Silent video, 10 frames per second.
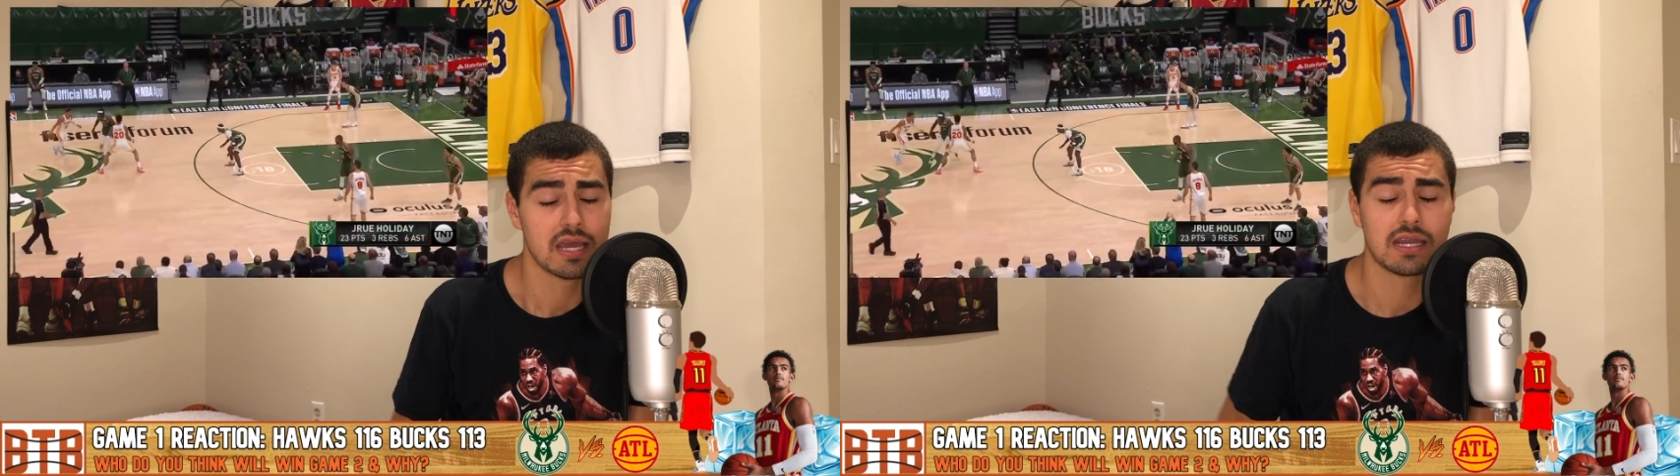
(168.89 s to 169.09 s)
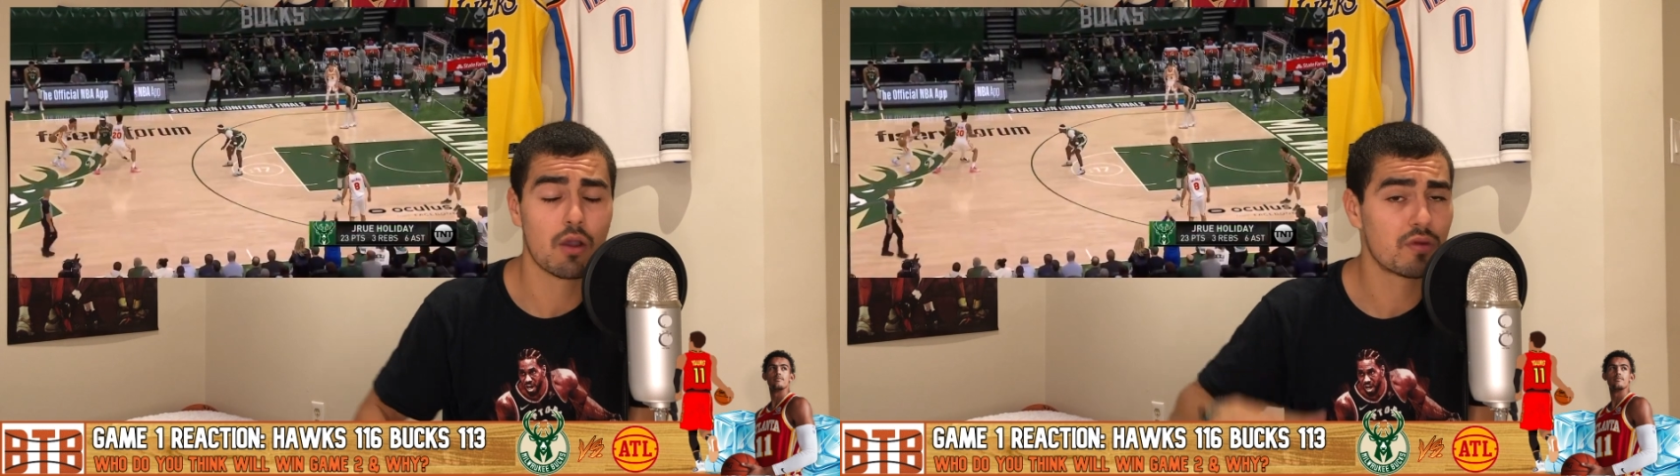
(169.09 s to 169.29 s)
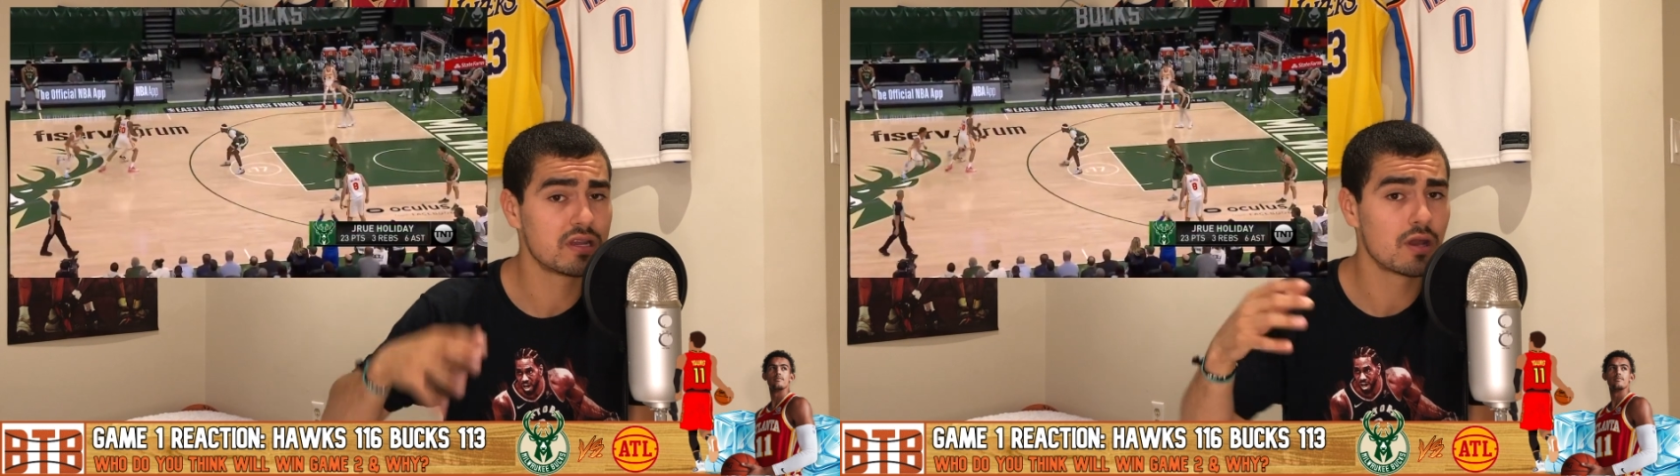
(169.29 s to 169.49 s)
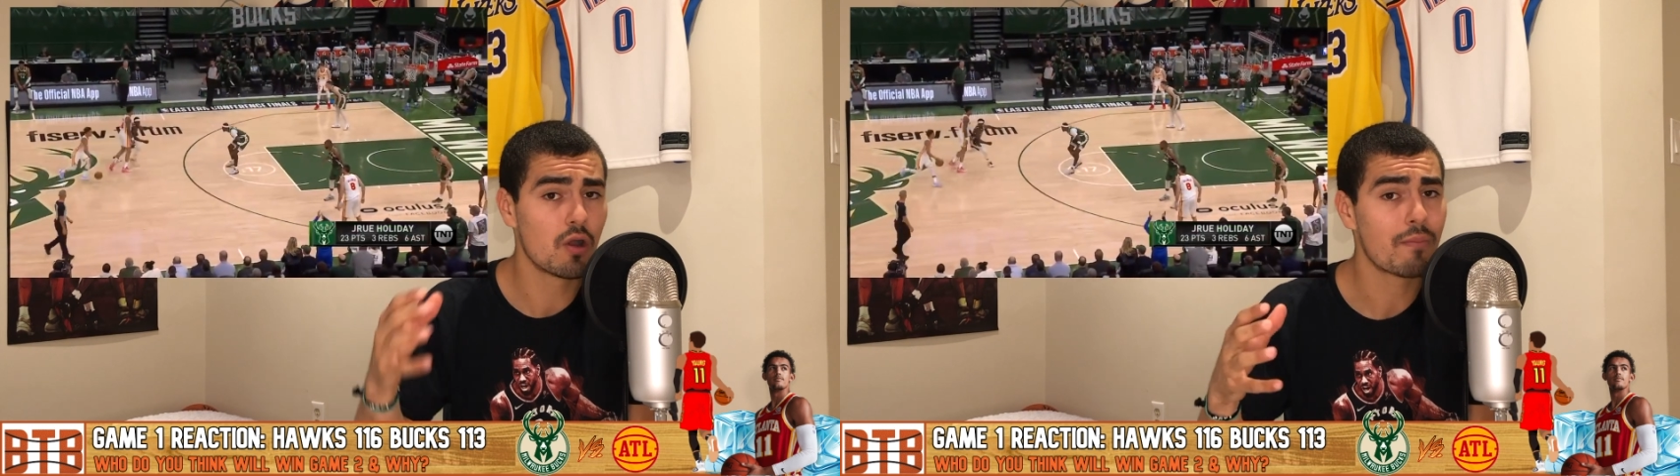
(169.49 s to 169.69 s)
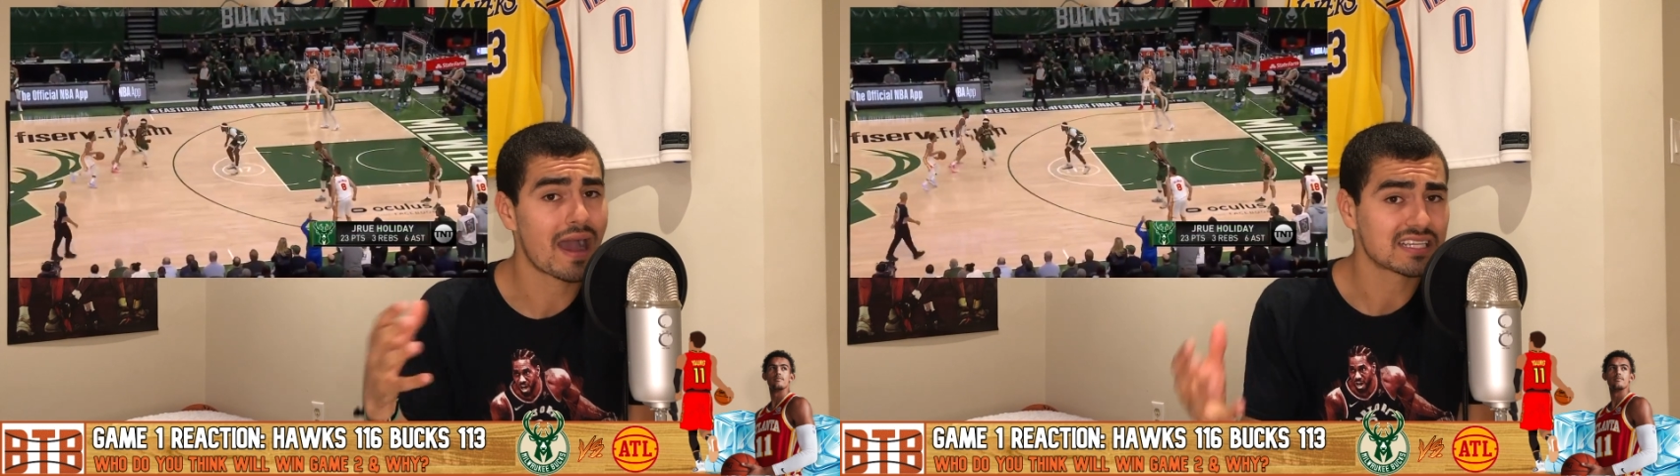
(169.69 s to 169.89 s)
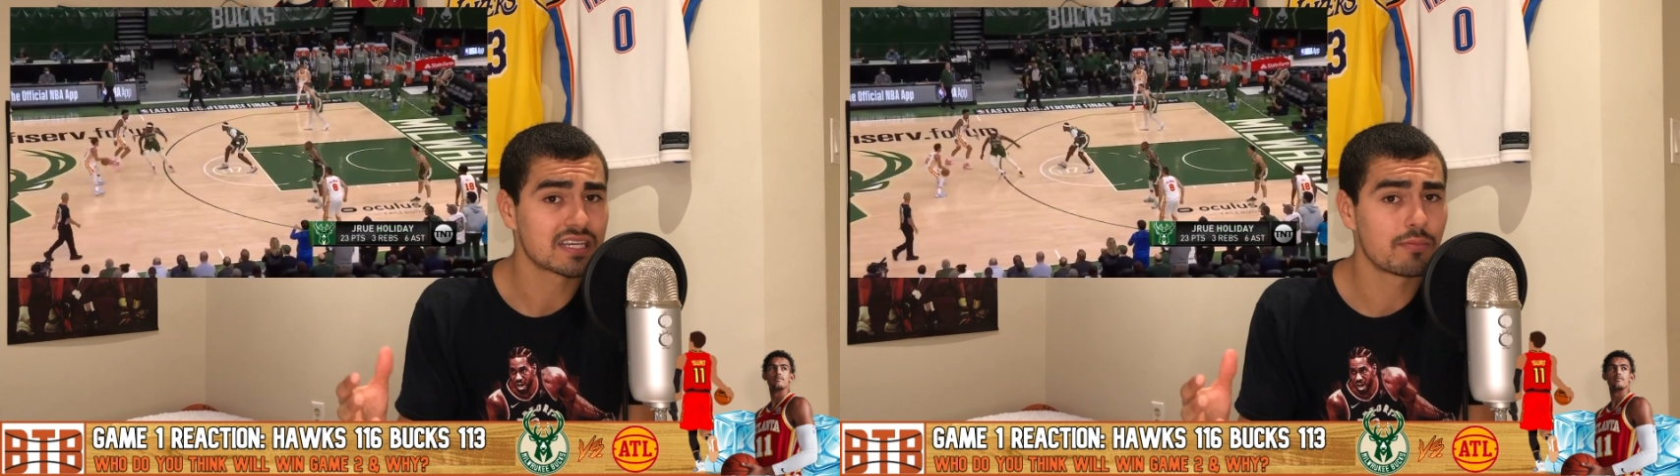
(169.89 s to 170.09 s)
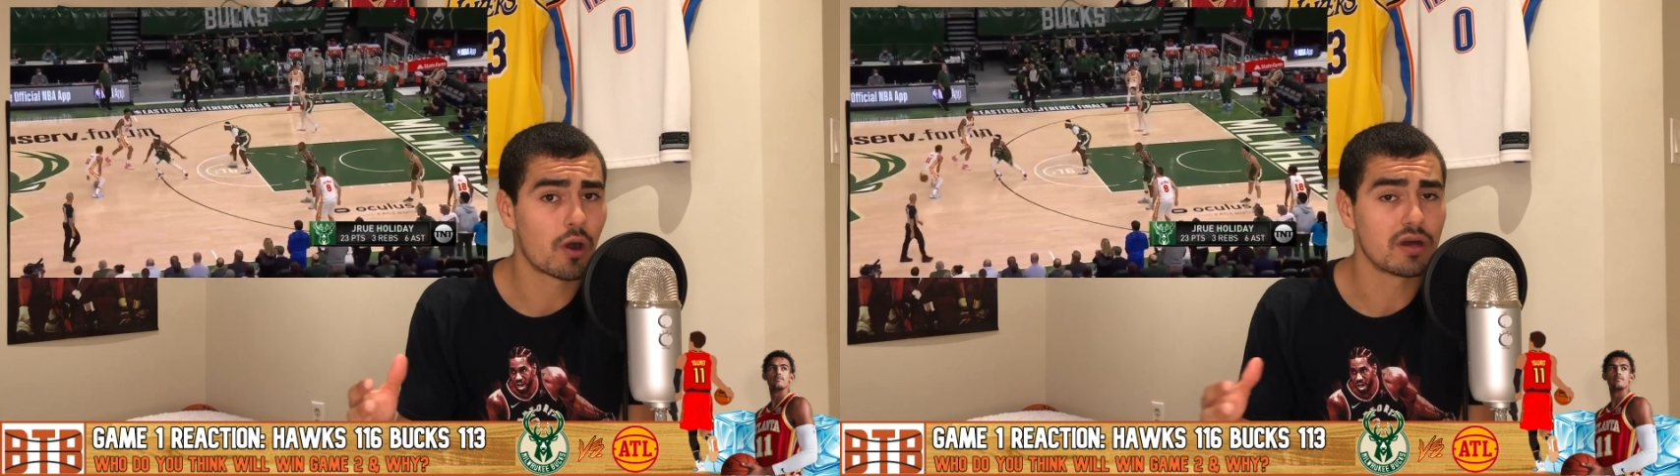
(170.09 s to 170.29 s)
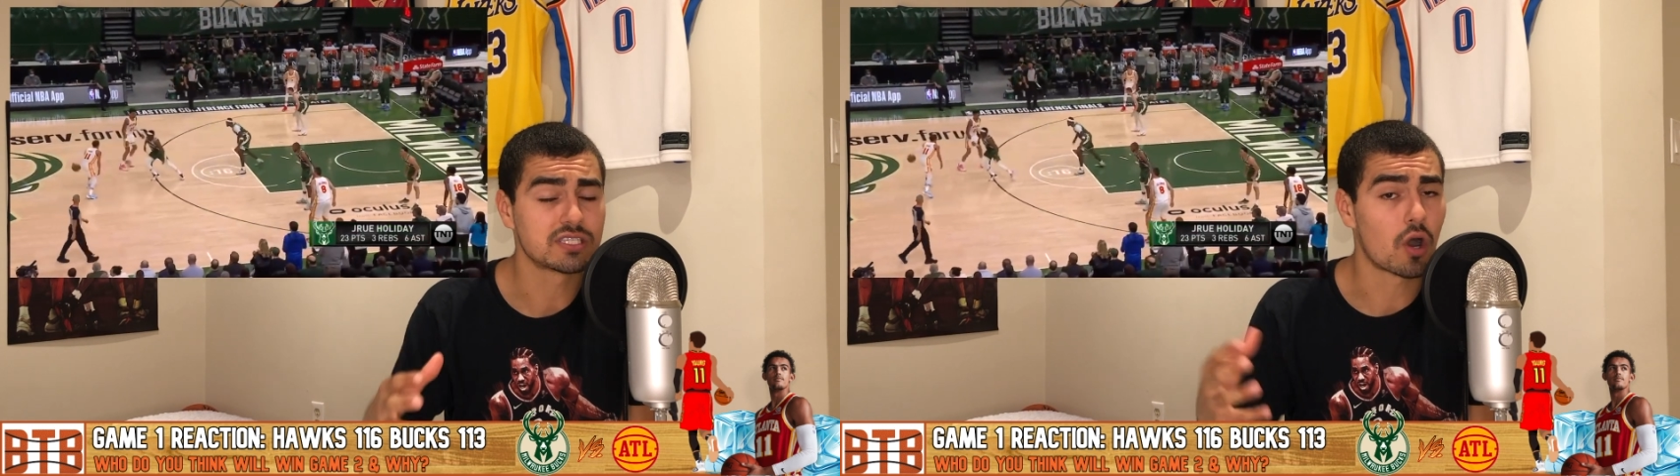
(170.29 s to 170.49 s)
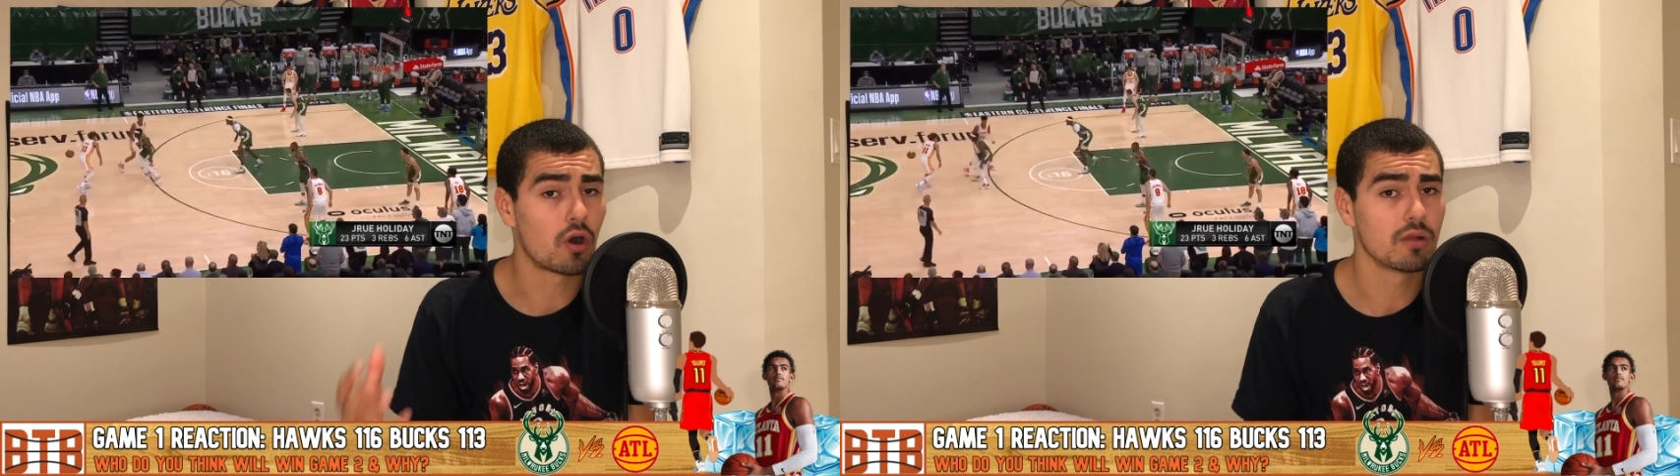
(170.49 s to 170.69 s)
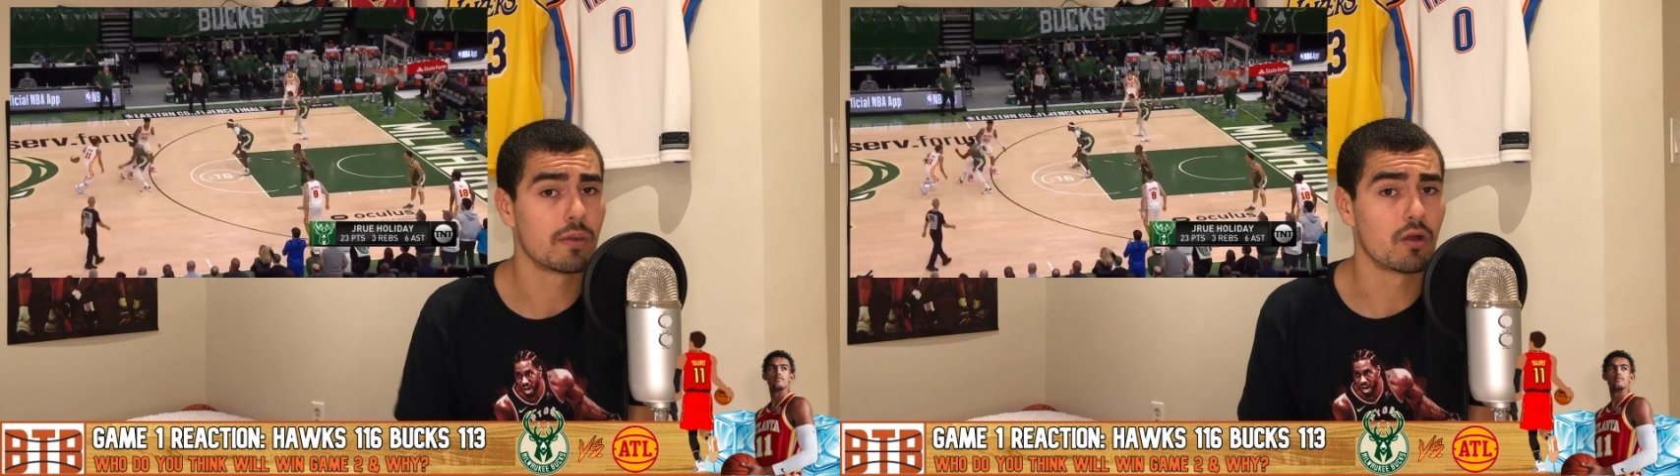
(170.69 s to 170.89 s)
Now, we know basketball is
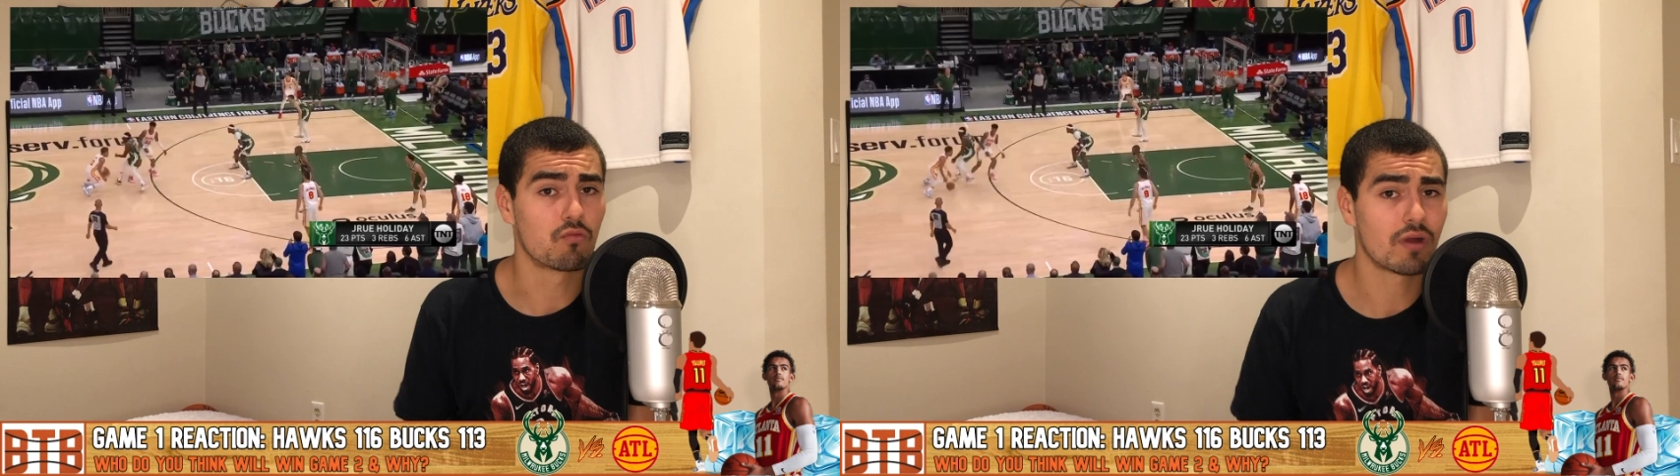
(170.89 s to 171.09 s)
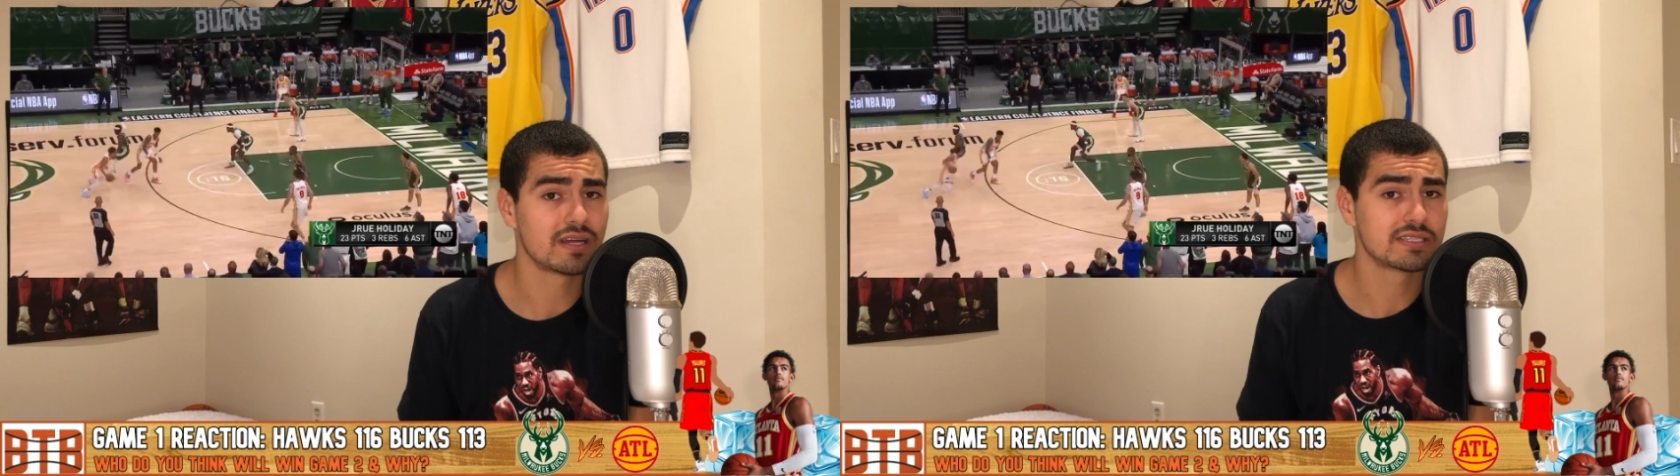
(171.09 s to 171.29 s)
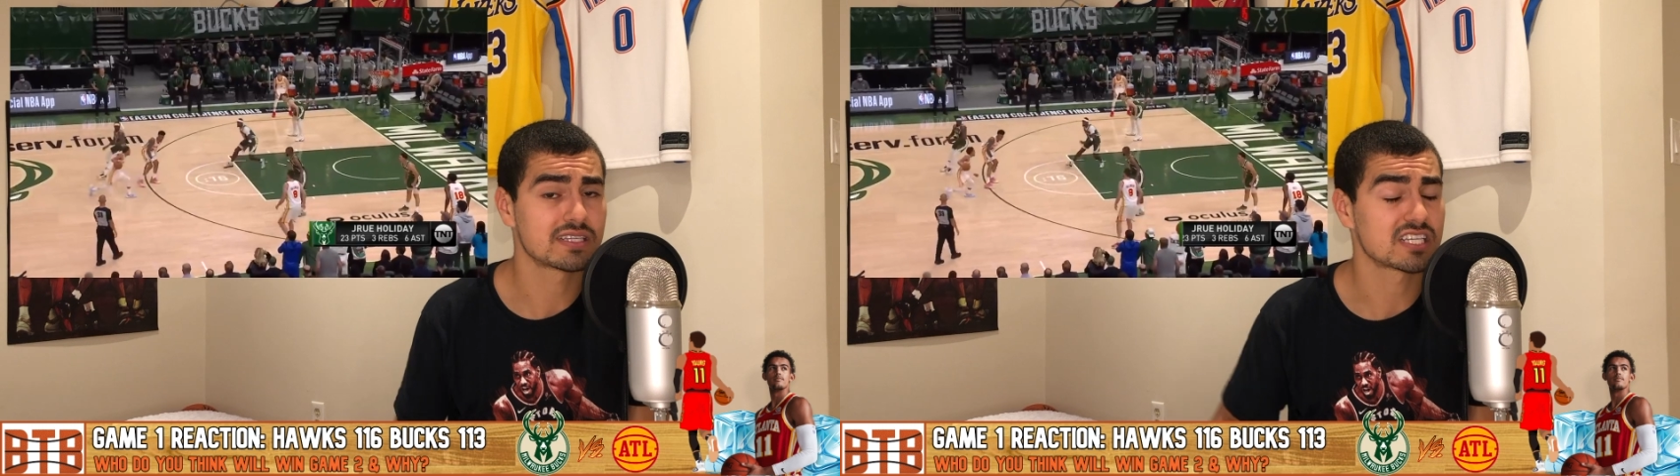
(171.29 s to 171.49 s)
all about runs,